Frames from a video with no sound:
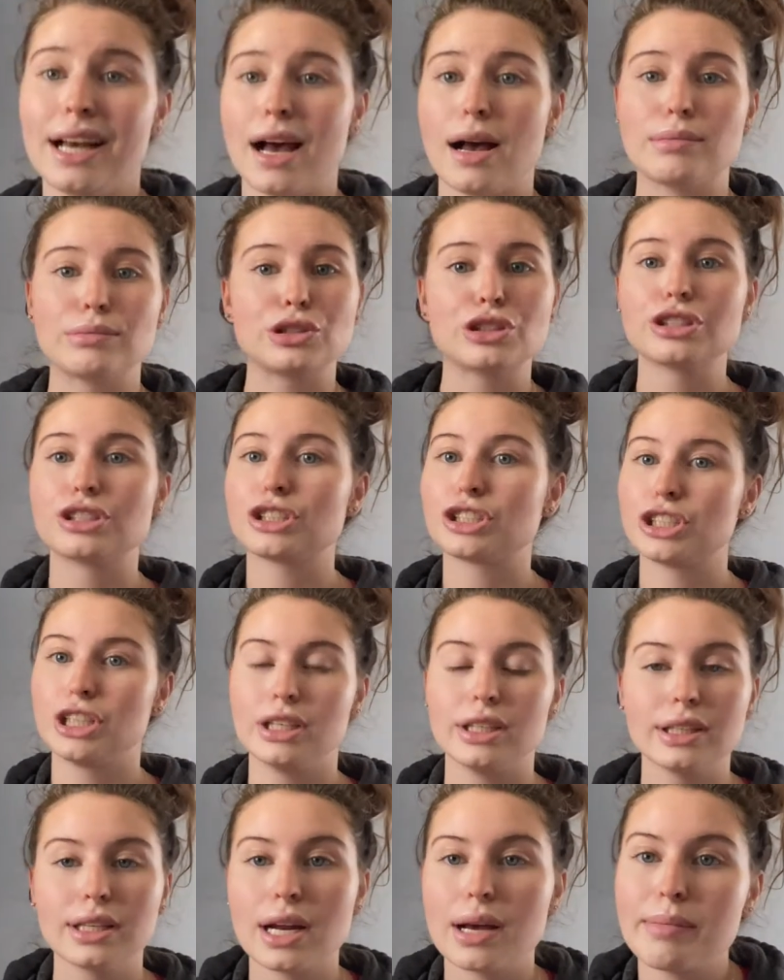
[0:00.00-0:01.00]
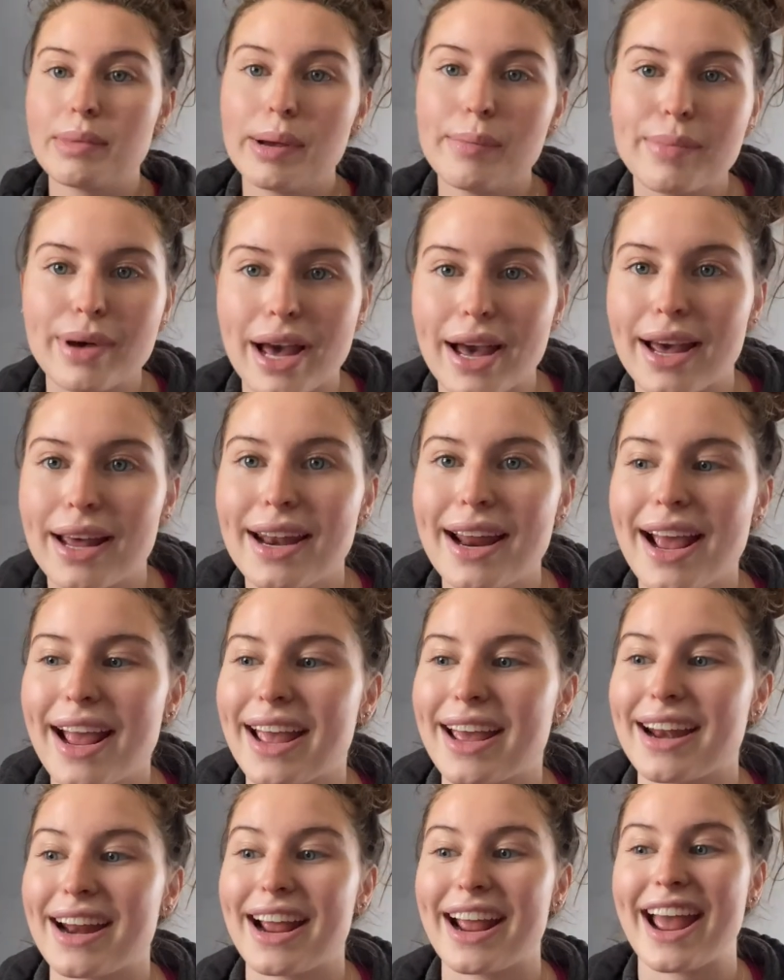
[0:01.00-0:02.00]
I'm just chilling on my bed
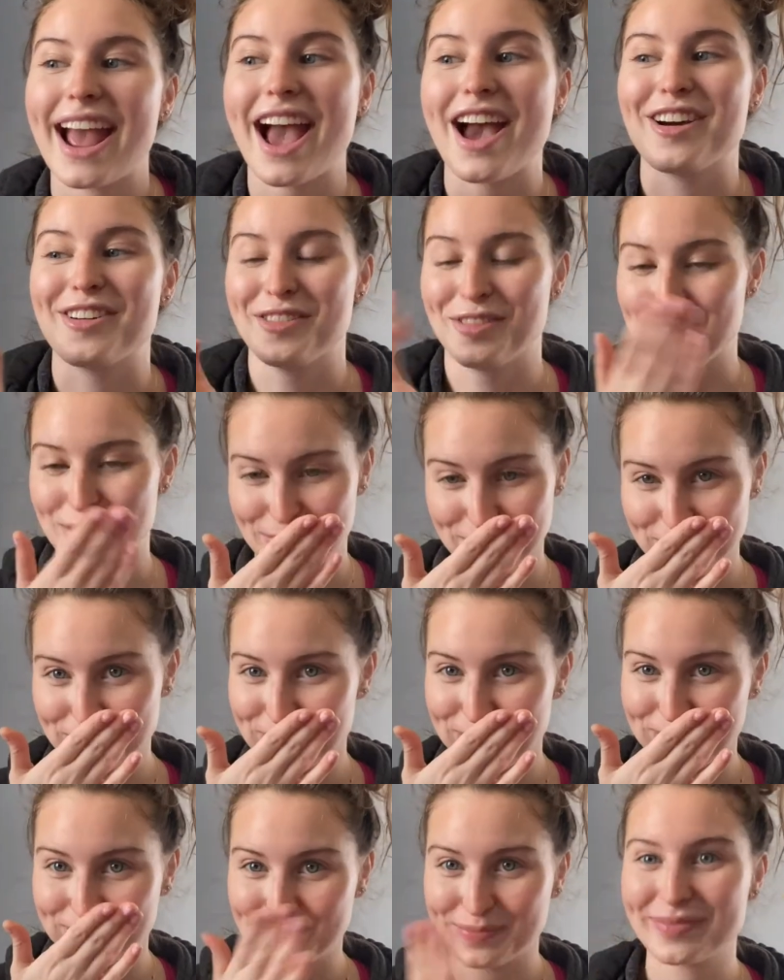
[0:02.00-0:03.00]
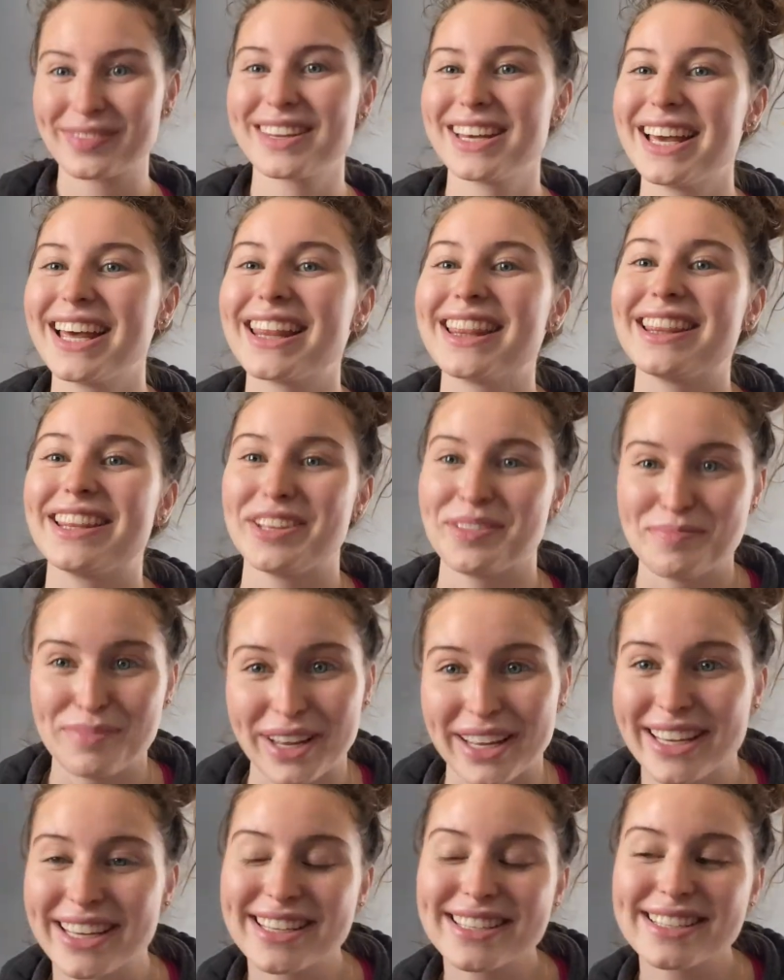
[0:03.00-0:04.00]
and I have the
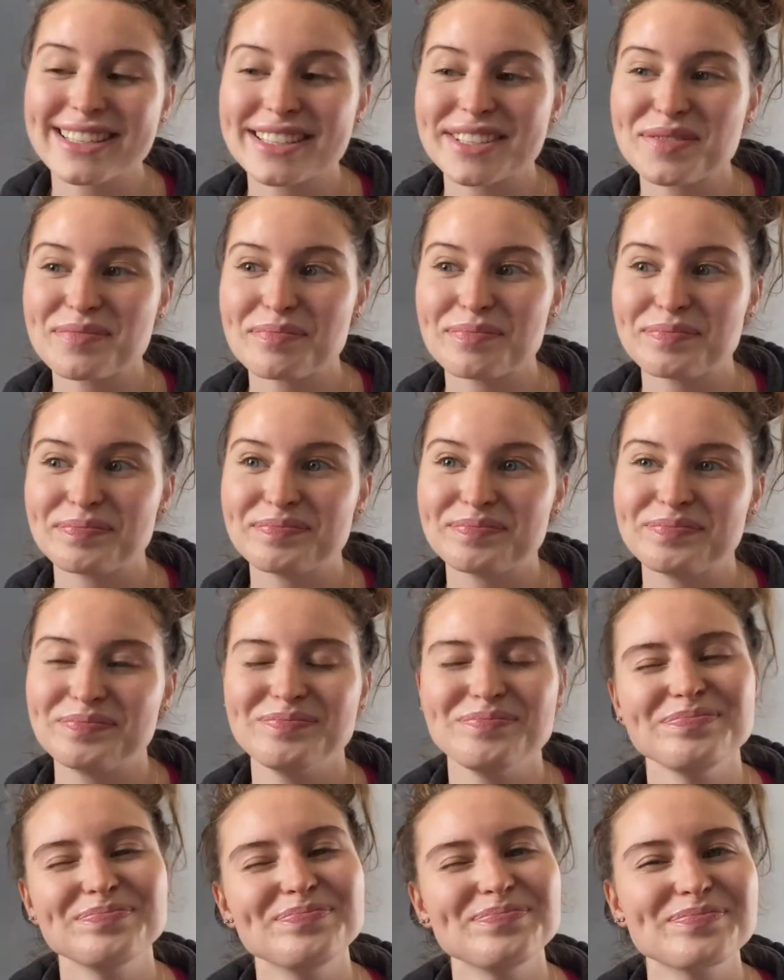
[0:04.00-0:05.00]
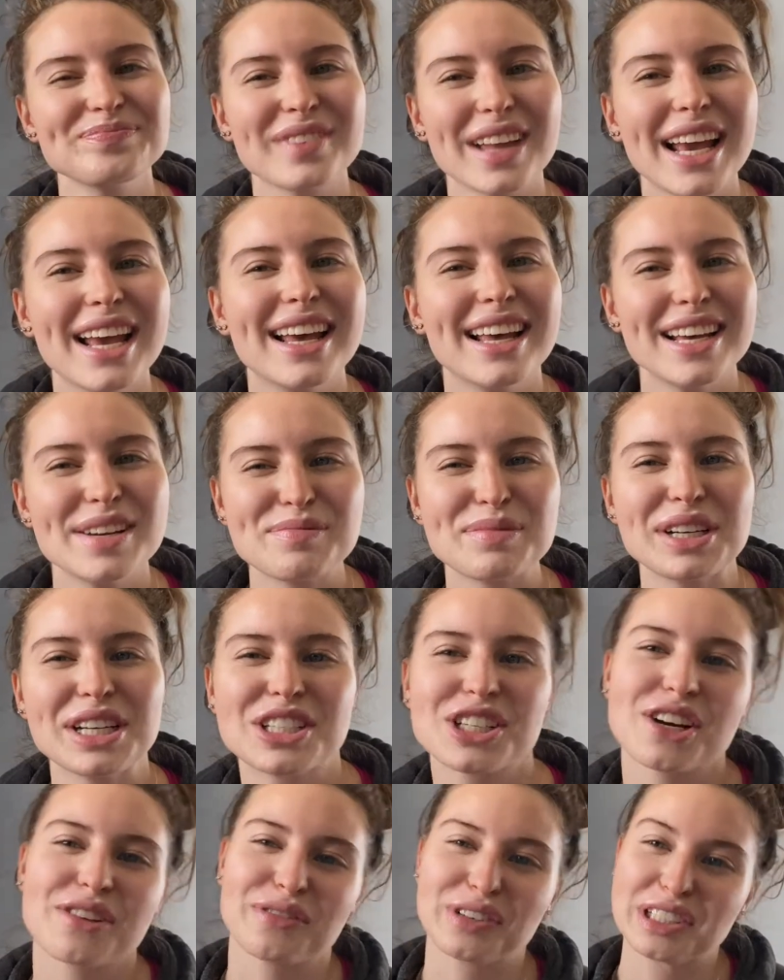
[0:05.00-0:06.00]
biggest... Mm, pretty
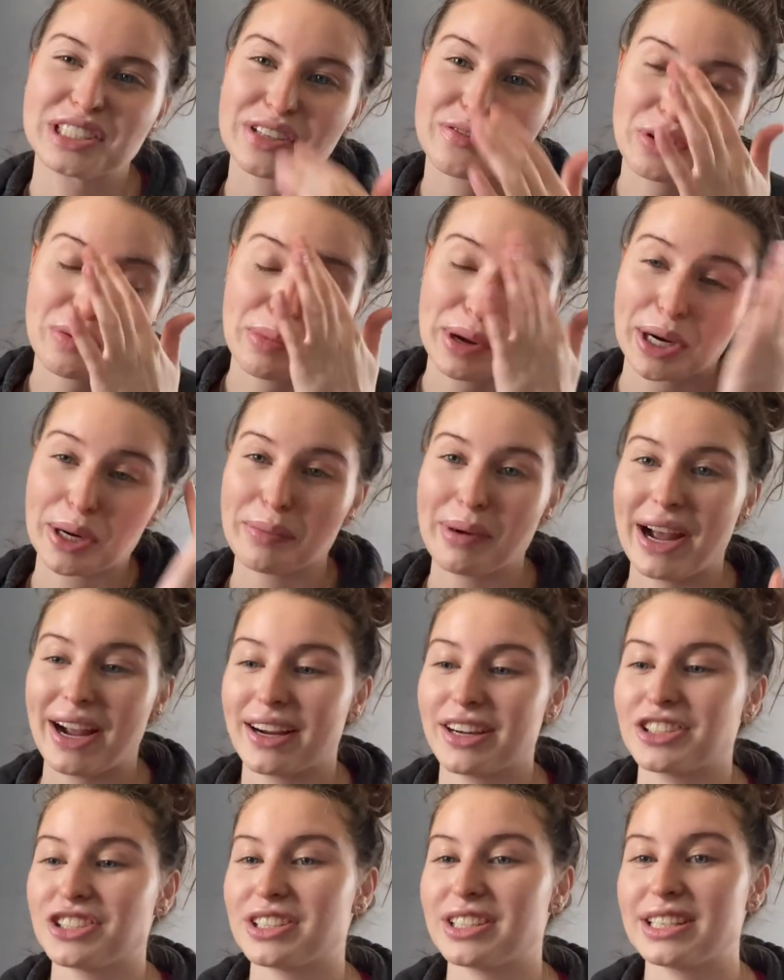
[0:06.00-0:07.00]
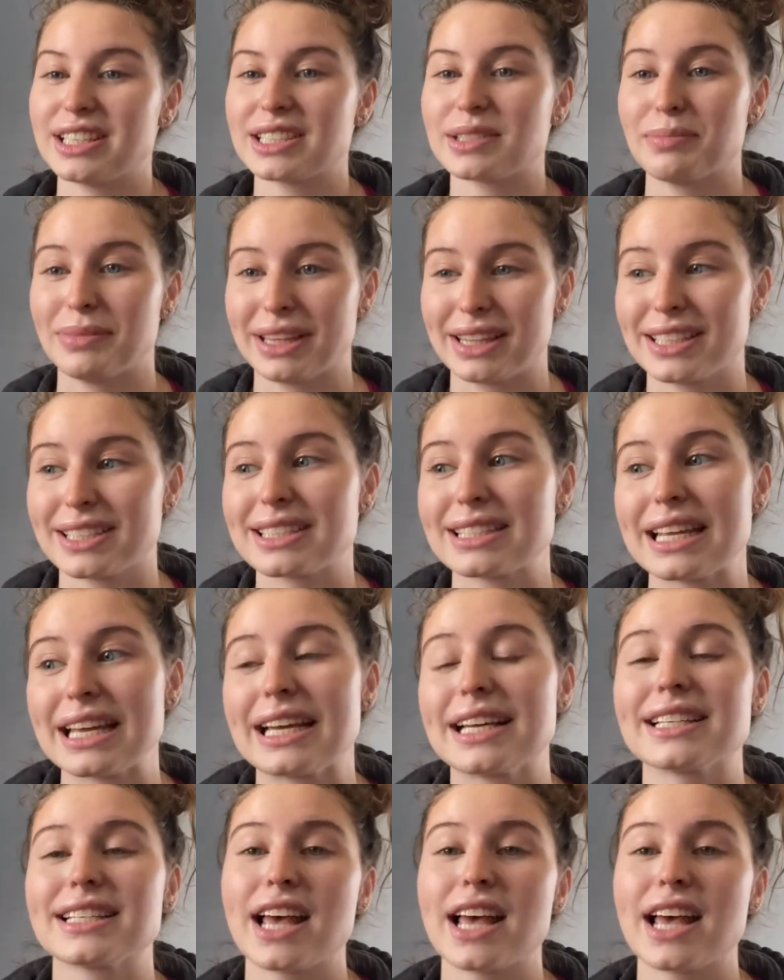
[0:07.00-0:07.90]
sure I've received a bigger package than this, but this thing is